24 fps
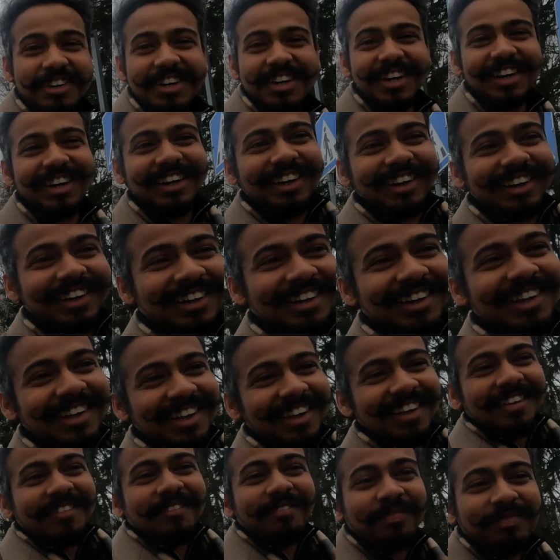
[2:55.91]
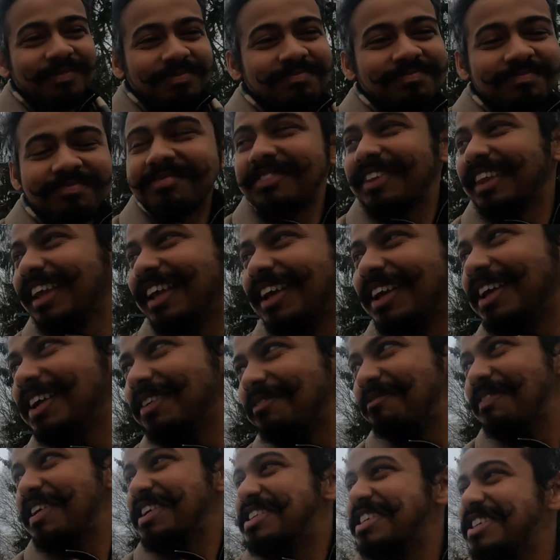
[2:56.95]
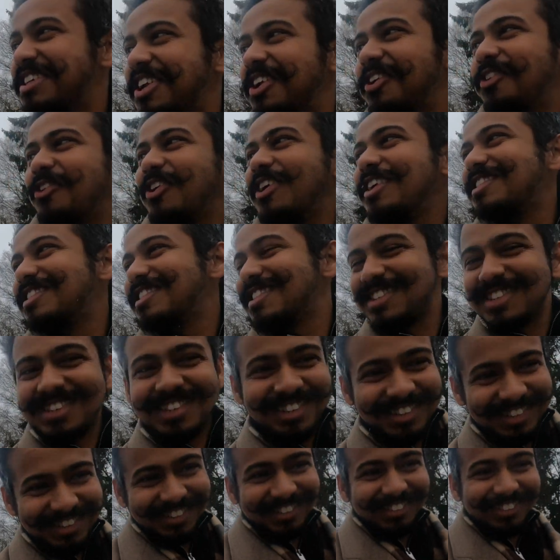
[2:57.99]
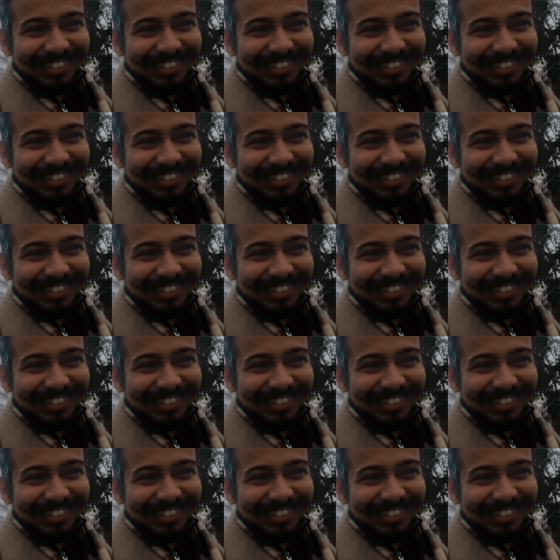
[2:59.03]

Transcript: uh, message requests. Yeah.